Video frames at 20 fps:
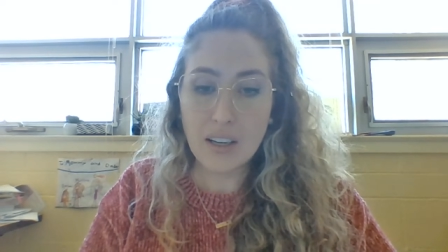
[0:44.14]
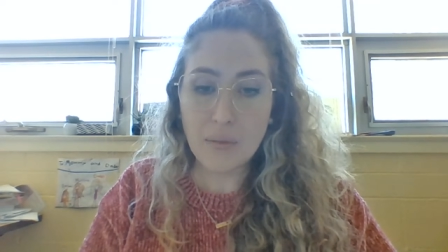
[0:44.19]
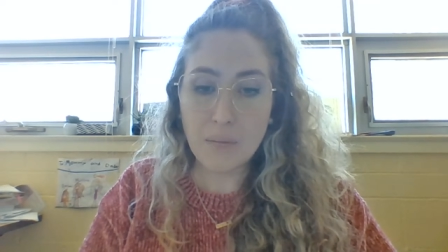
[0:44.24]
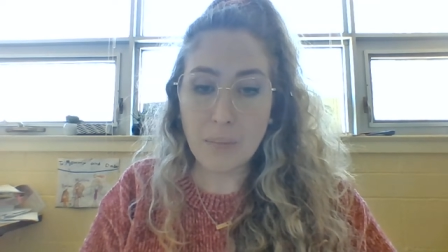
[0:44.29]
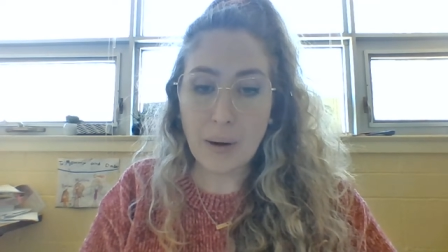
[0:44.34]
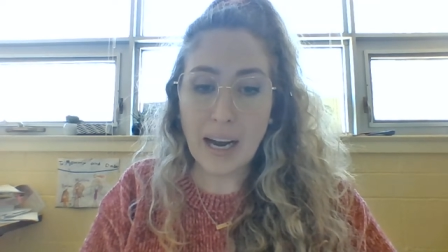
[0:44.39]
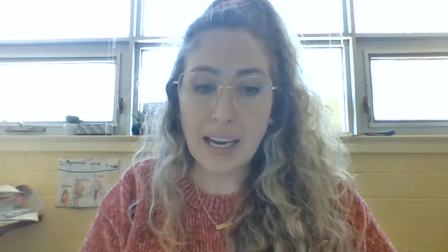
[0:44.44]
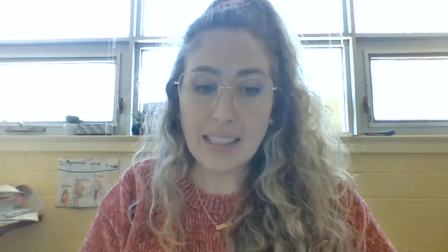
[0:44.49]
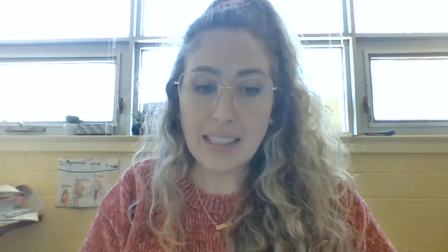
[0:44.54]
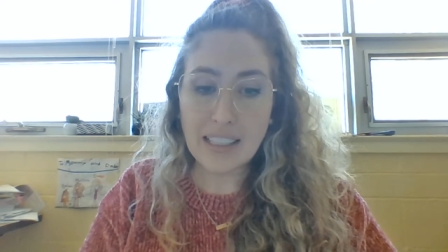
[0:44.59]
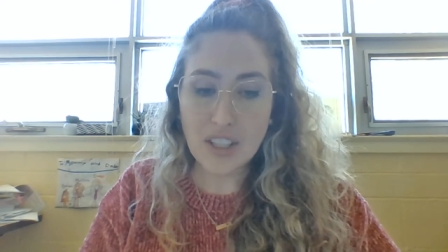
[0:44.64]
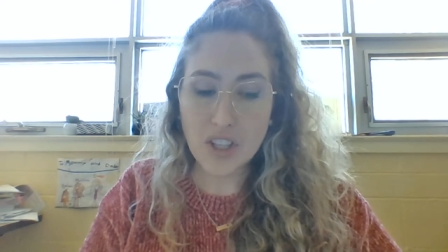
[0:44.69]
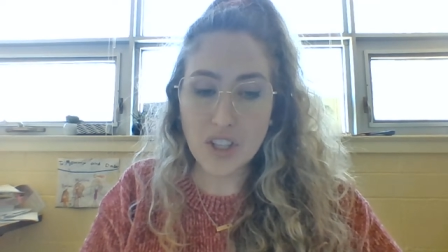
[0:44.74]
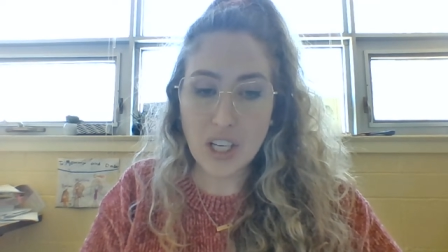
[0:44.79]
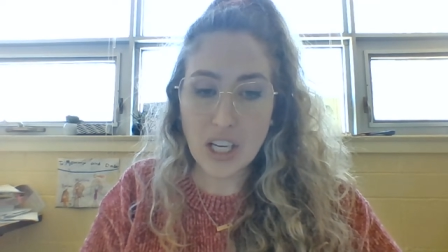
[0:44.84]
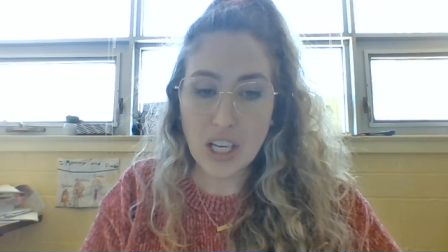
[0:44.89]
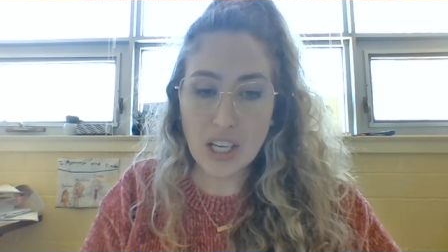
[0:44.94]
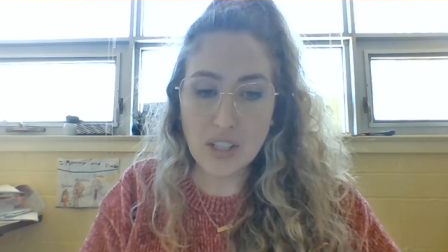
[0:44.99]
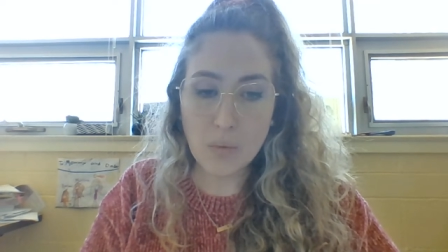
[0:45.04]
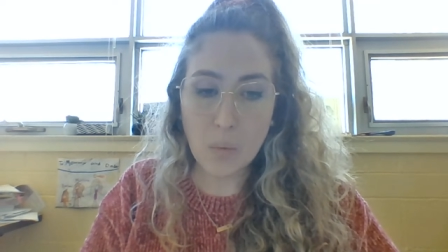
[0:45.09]
brandished
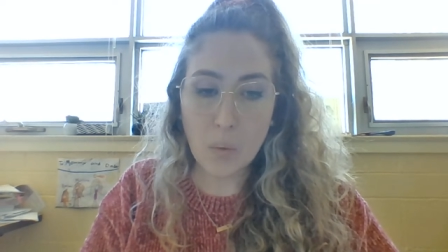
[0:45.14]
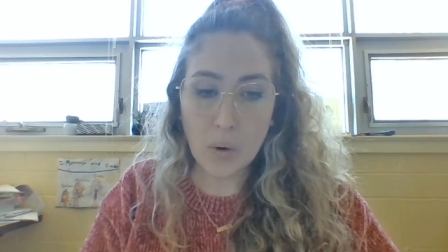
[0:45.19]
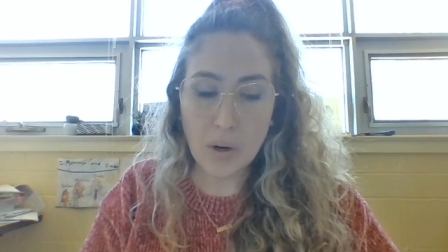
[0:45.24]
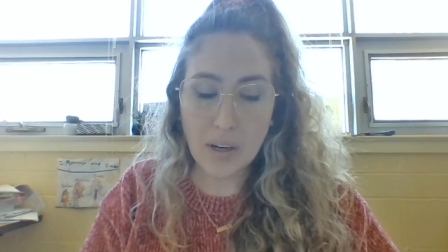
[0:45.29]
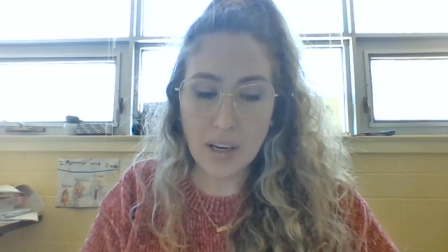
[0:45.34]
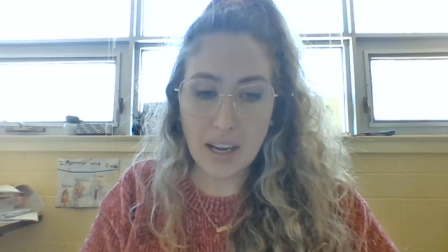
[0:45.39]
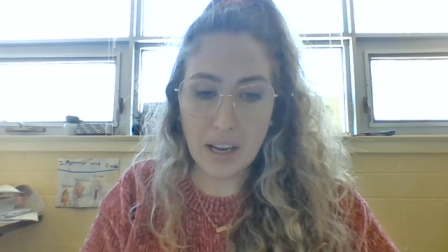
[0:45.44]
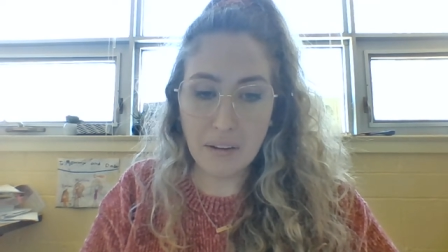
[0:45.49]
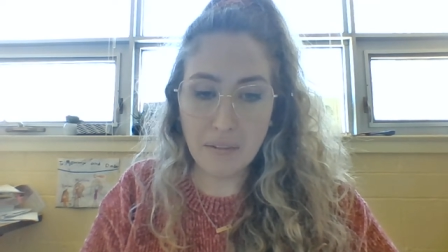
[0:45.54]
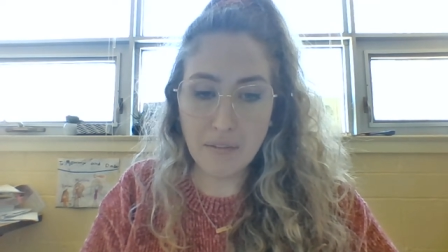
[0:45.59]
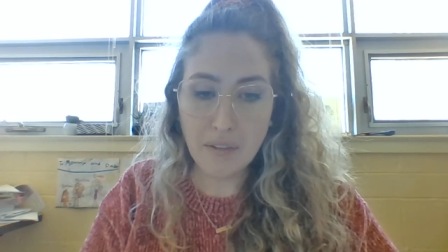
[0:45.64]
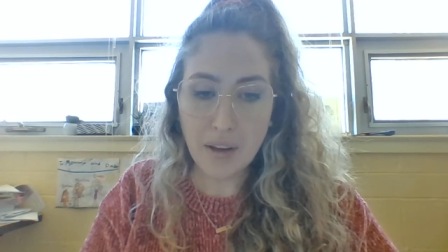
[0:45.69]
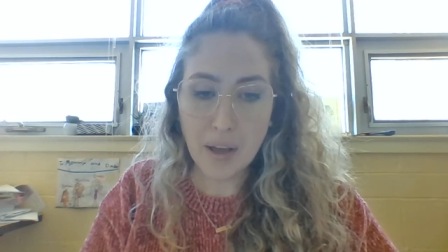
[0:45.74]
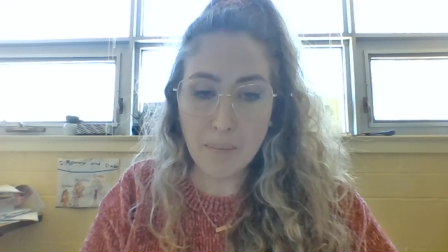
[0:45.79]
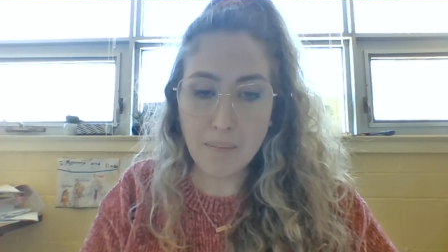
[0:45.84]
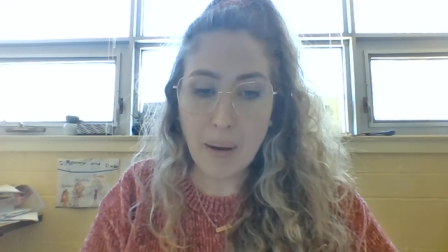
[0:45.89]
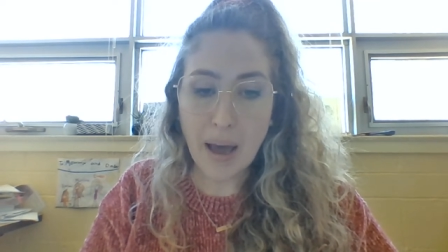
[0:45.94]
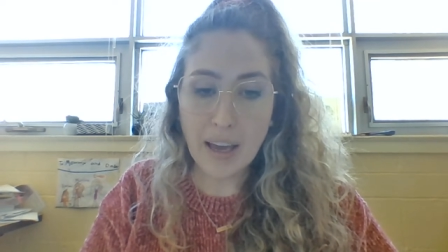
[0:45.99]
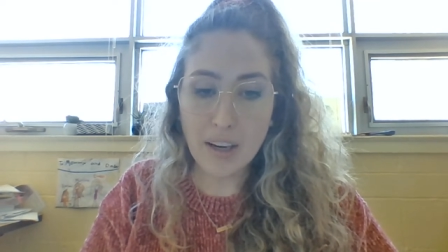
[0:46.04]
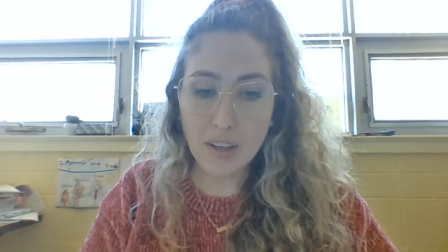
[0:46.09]
his war knife,
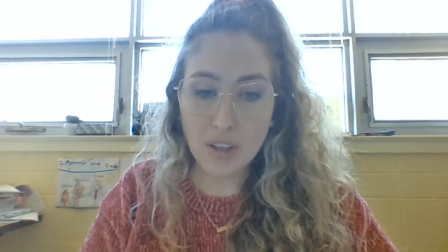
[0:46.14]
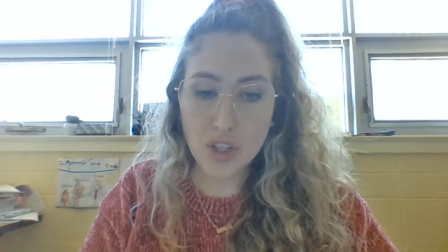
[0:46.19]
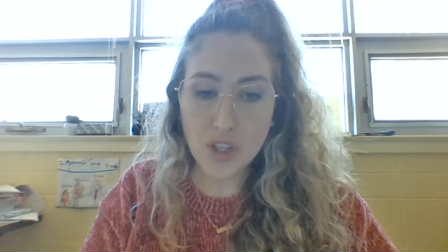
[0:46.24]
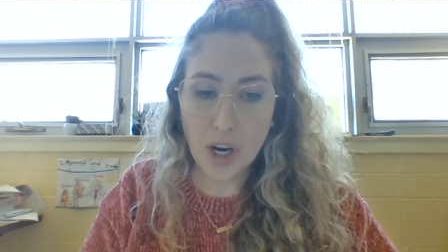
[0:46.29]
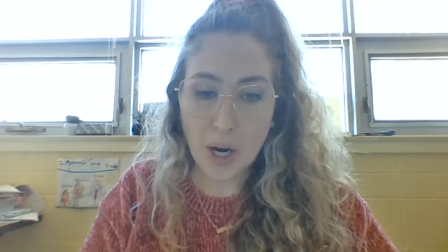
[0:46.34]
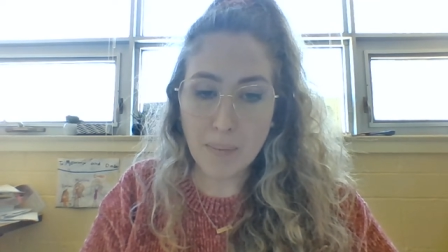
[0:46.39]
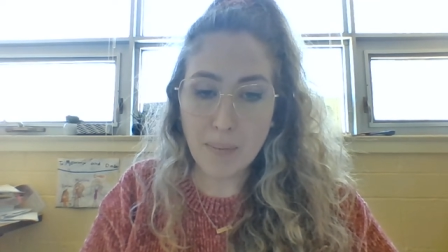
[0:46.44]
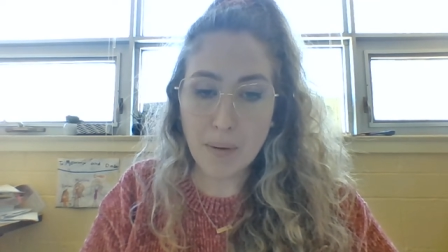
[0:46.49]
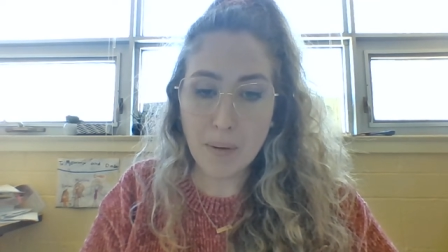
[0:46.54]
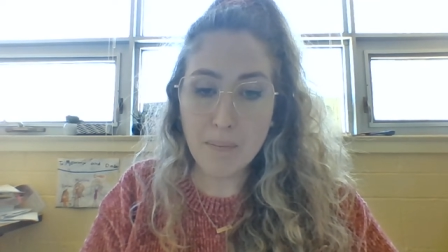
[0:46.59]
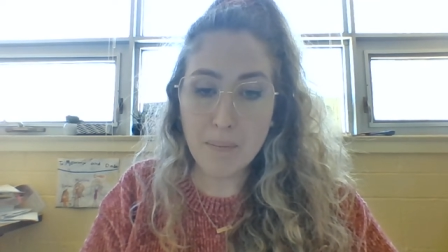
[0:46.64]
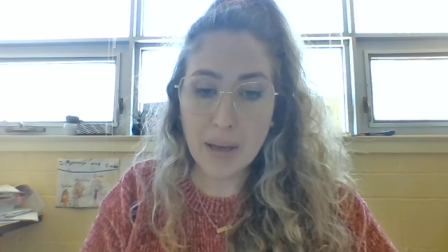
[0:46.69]
battle sharp,